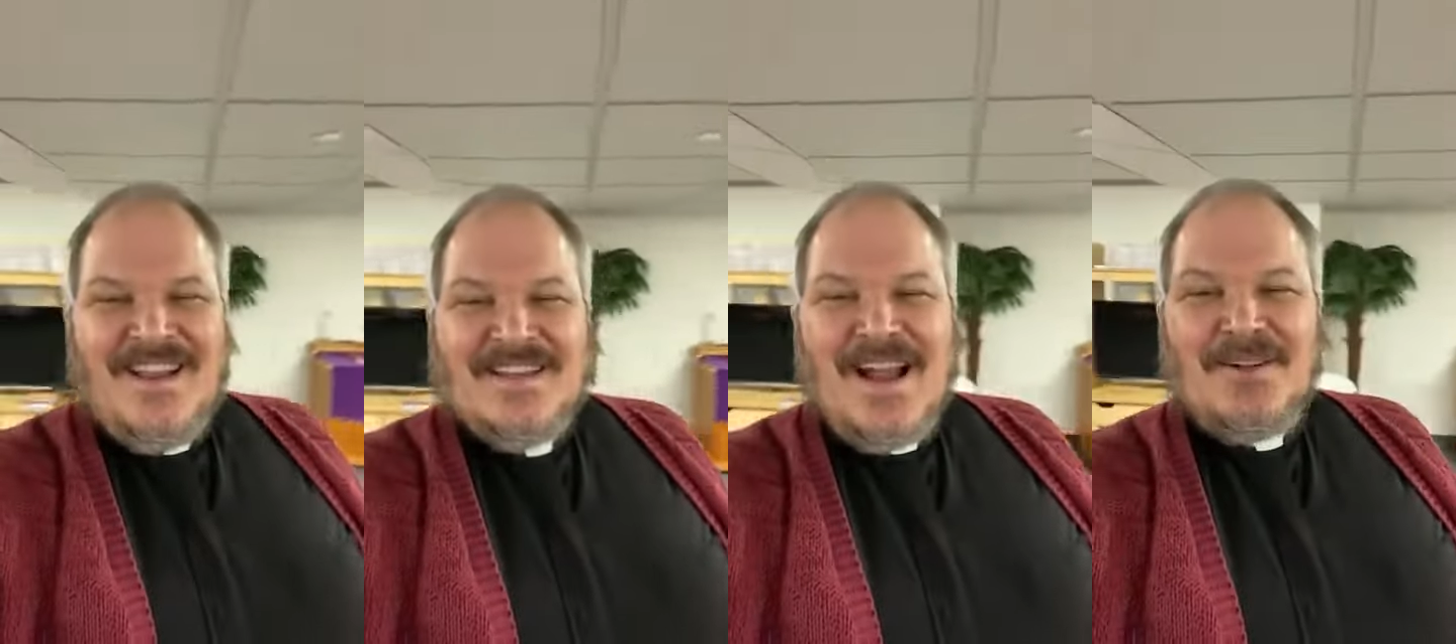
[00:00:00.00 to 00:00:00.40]

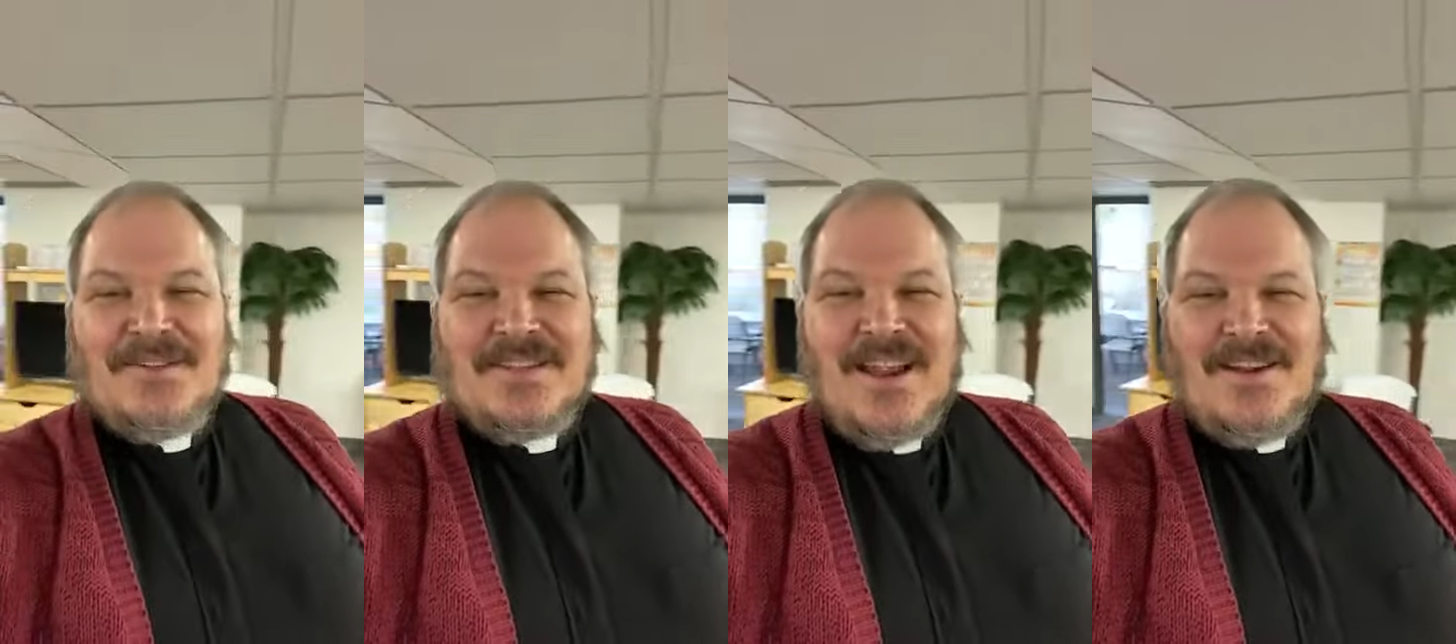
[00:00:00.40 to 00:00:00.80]

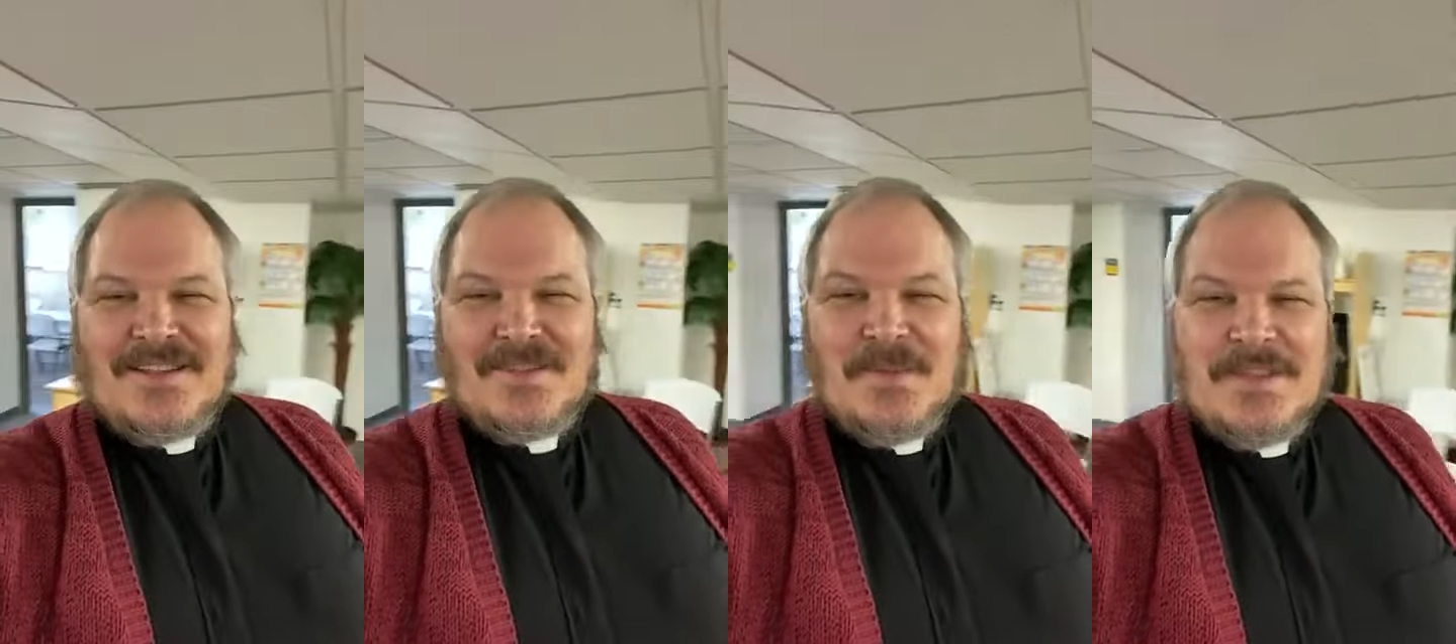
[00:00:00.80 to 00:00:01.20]

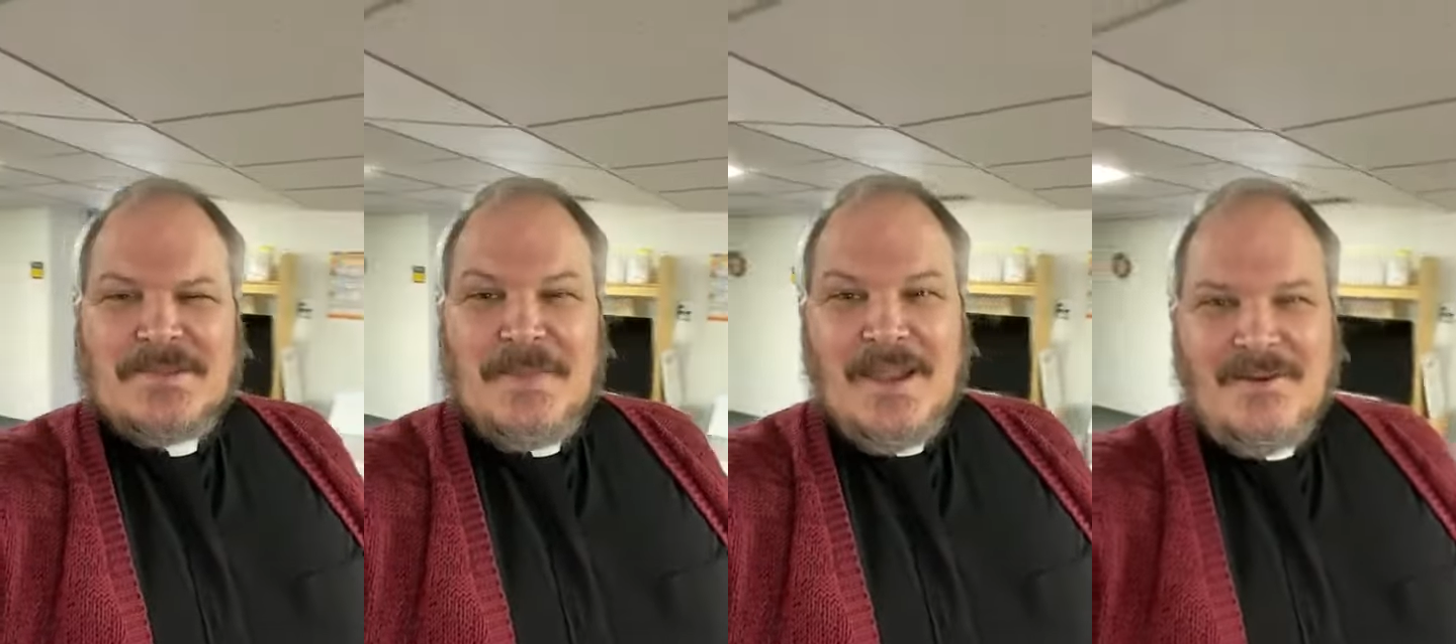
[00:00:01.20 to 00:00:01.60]
downstairs as we
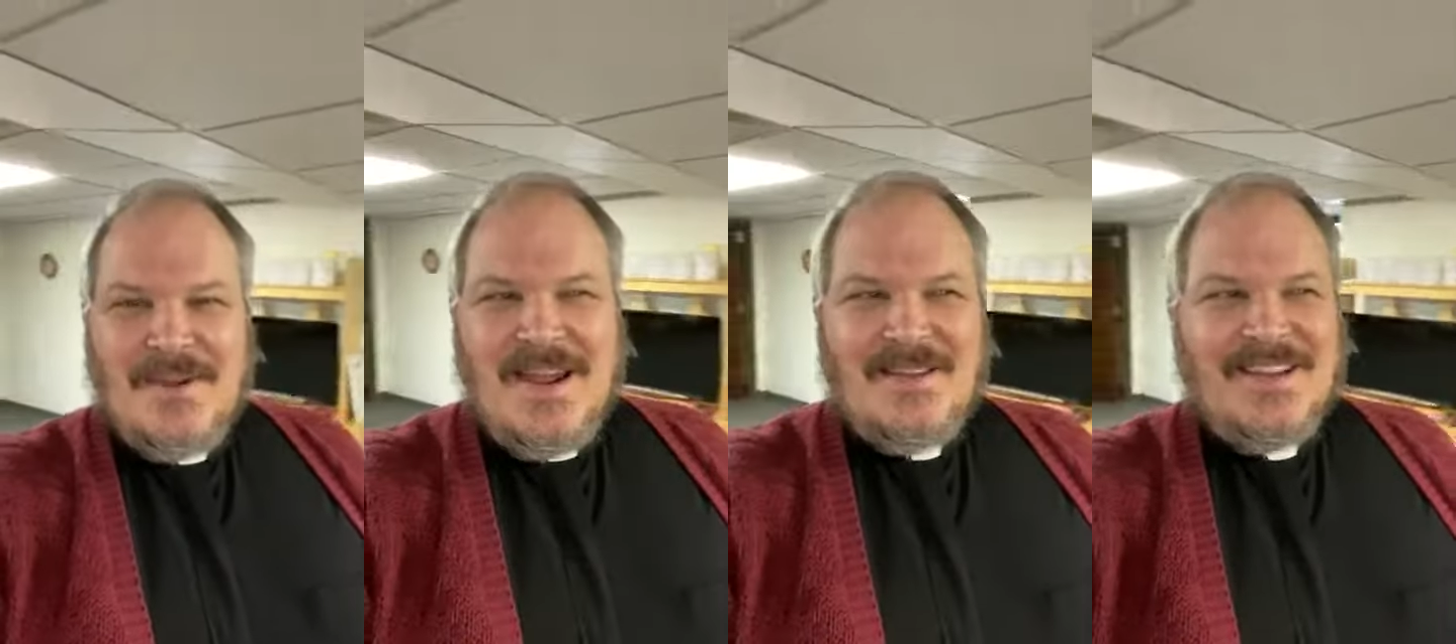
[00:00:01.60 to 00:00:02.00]
spin
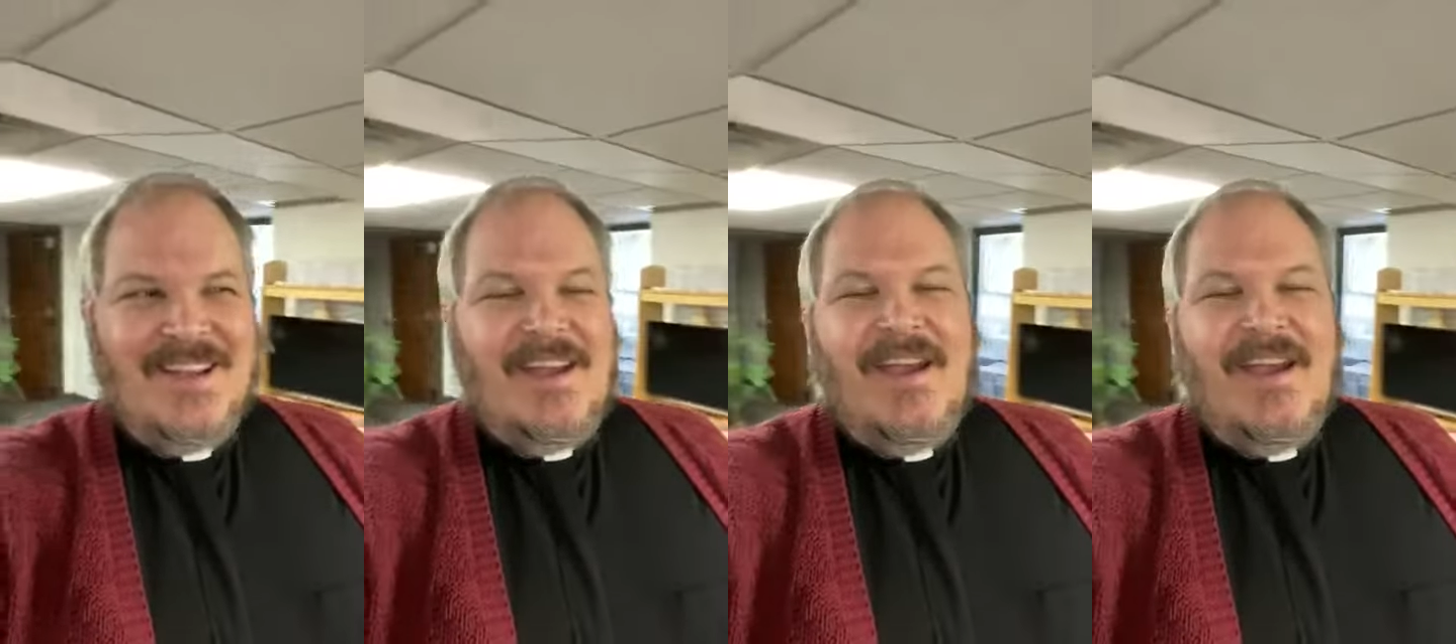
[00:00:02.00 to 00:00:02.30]
around